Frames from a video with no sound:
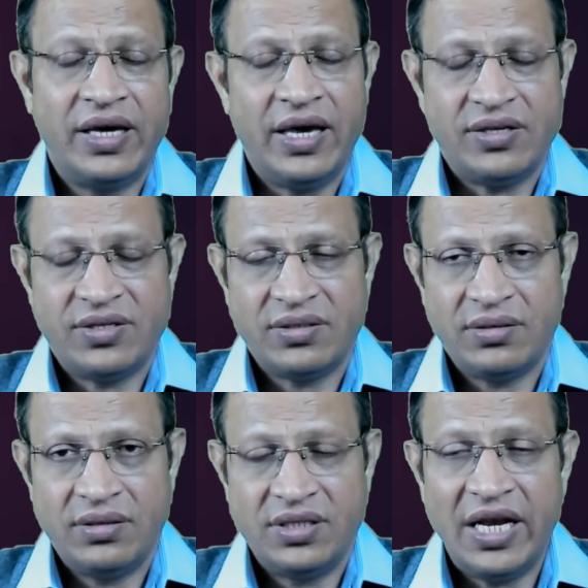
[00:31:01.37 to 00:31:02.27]
case,
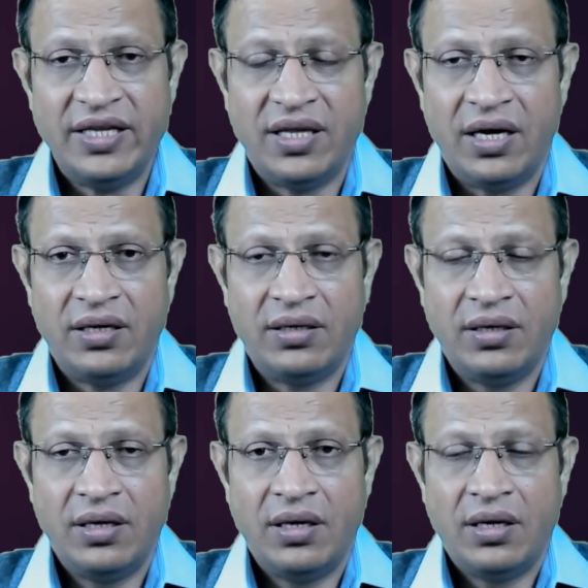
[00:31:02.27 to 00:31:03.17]
telling that
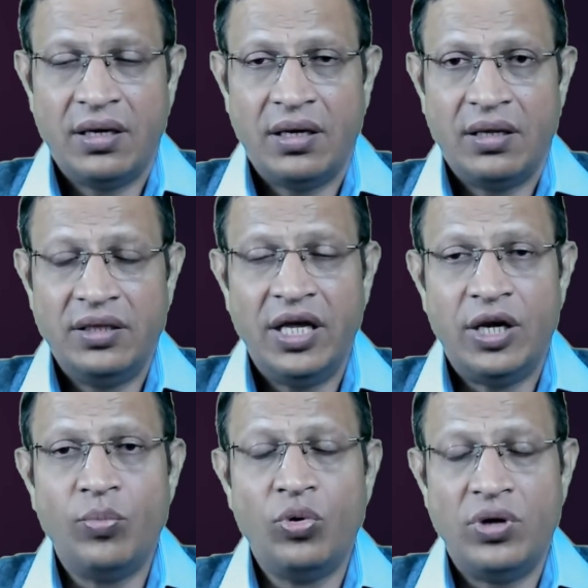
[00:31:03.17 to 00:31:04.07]
they
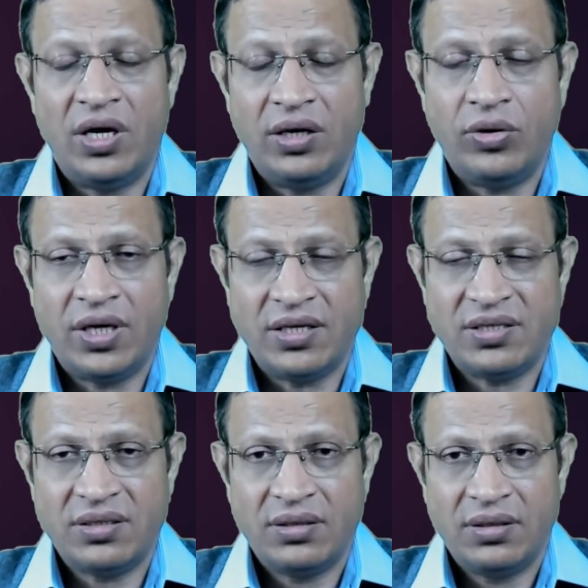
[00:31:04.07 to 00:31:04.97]
removed her
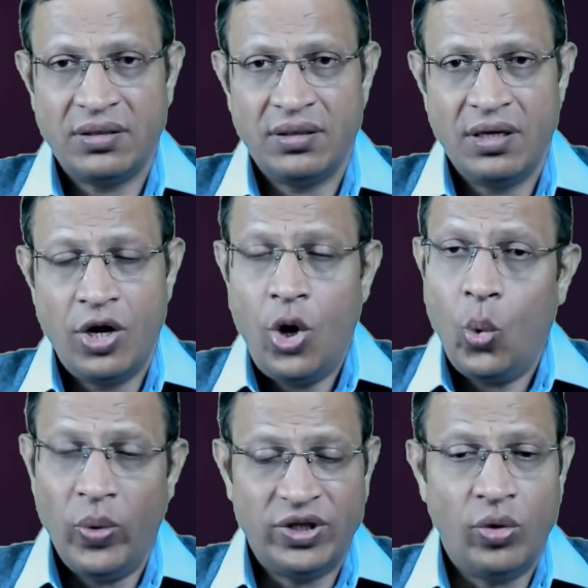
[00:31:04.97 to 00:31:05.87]
uterus
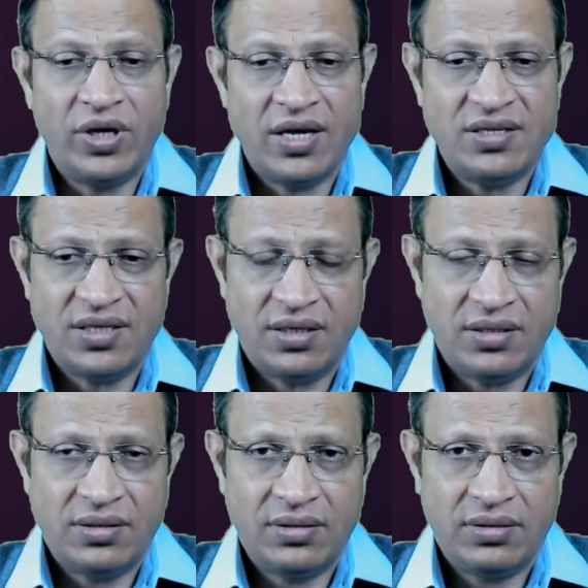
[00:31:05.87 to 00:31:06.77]
without consent
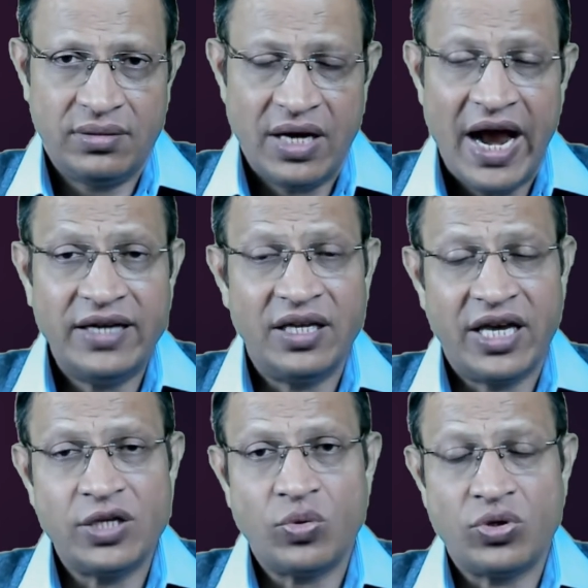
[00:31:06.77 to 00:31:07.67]
and the
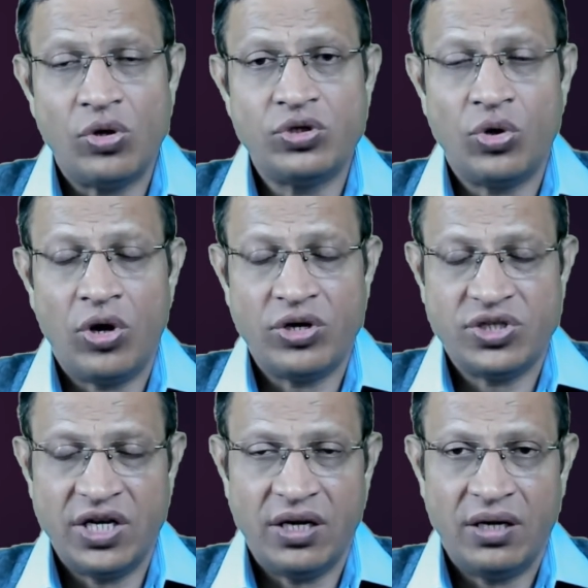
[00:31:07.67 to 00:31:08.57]
case was also lodged
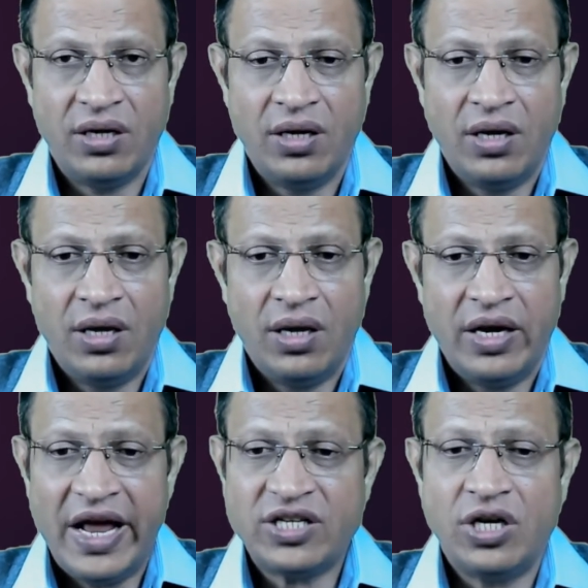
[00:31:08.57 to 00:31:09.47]
in
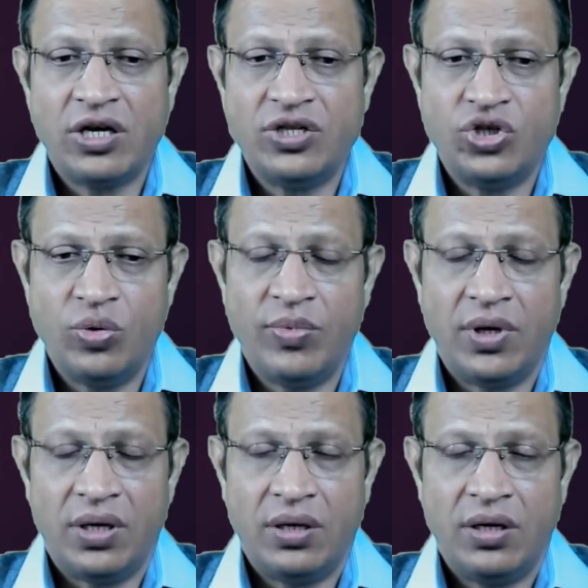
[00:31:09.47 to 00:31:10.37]
National Consumer
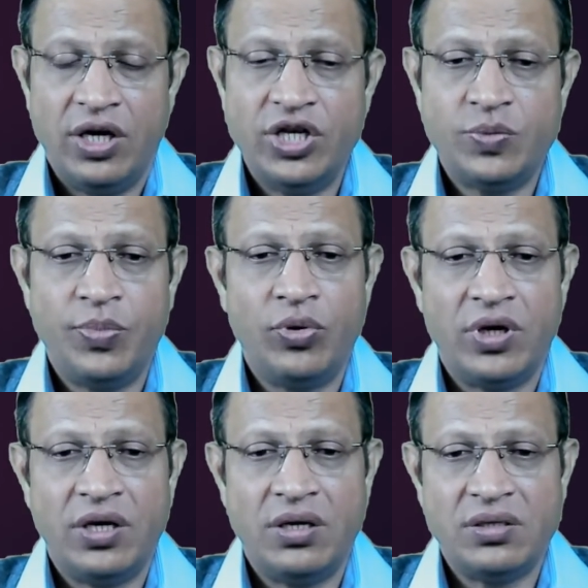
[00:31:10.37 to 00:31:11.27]
Dispute
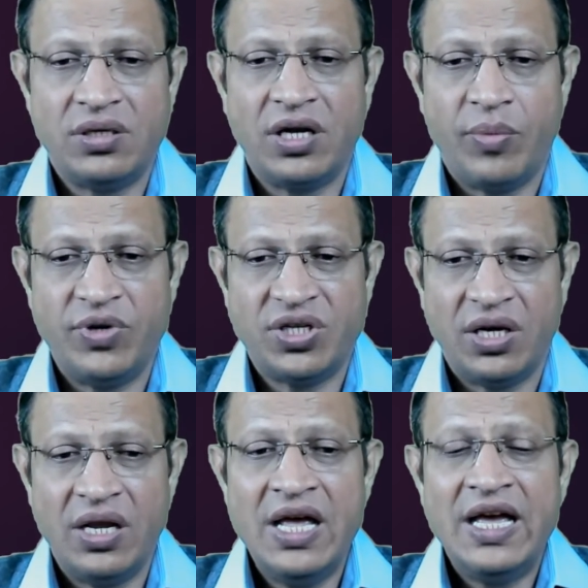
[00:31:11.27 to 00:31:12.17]
Redressal
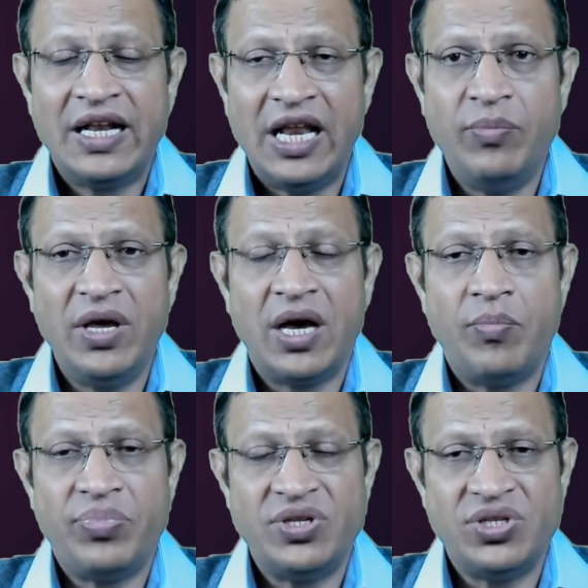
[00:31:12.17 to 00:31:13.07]
Commission claiming
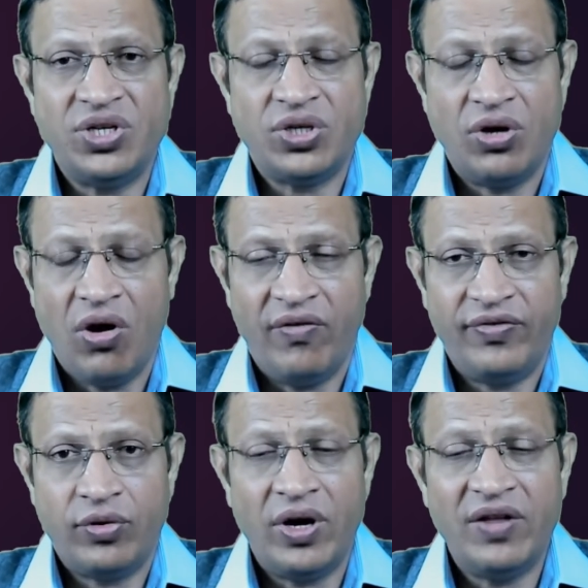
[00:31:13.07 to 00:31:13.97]
compensation of
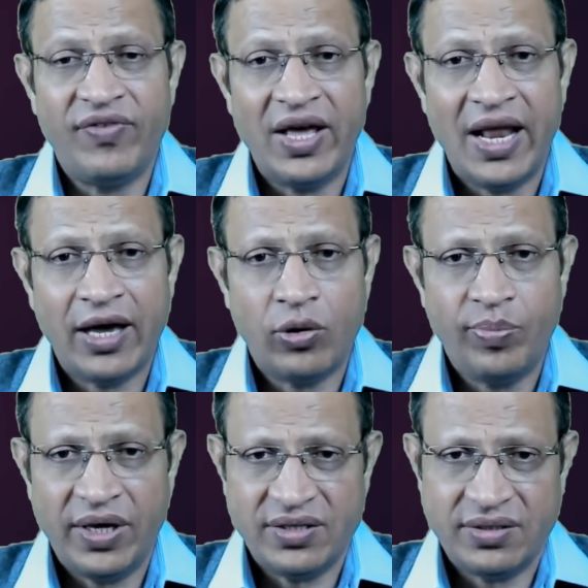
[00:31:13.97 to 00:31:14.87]
25 lakh
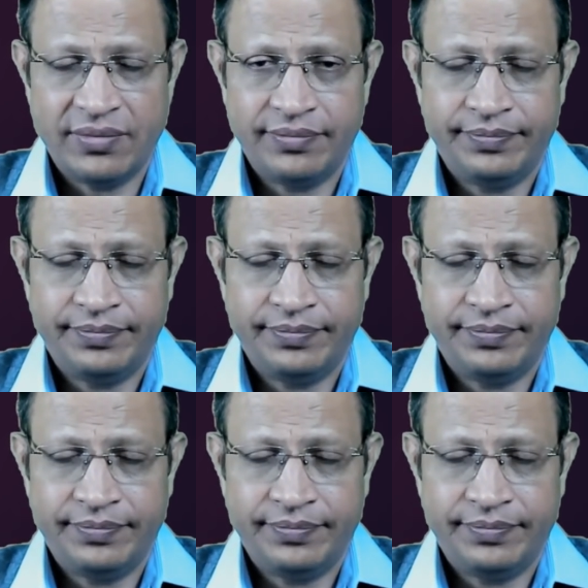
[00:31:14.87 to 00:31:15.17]
rupees.